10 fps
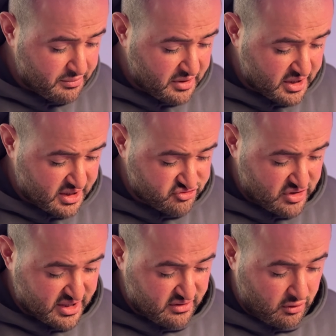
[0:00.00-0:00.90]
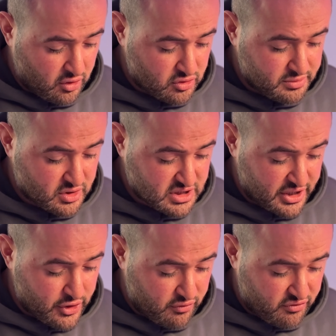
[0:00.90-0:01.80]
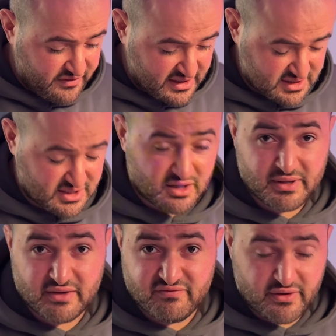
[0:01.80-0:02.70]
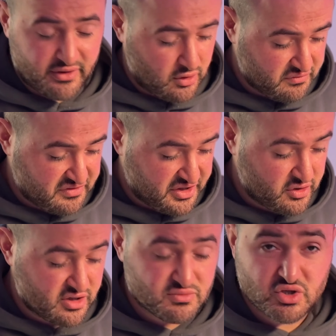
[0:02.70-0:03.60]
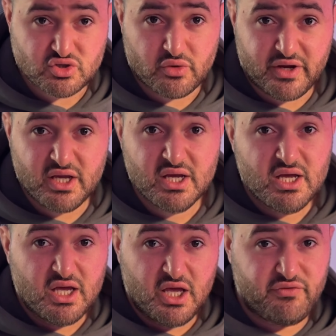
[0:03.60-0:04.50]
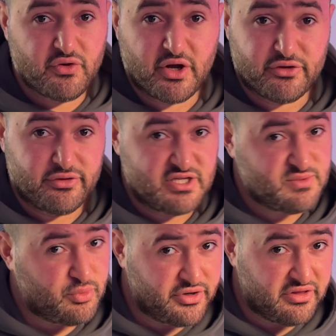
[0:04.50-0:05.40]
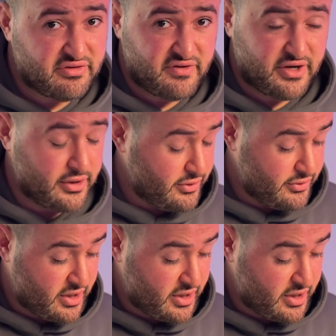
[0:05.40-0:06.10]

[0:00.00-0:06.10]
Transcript: I'm not gonna drag it longer because I know for a fact it's gonna be a very long video, and I'm so sorry if you got to this point in the video.